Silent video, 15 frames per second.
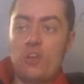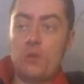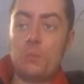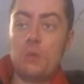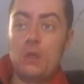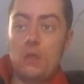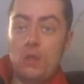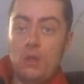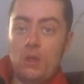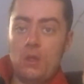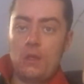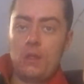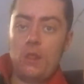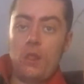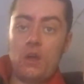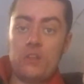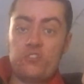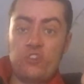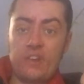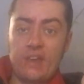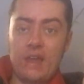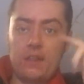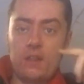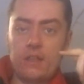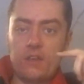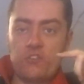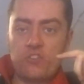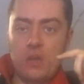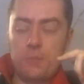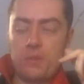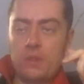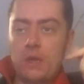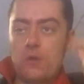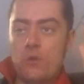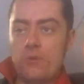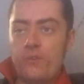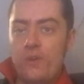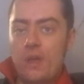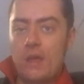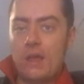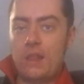check out the links down below of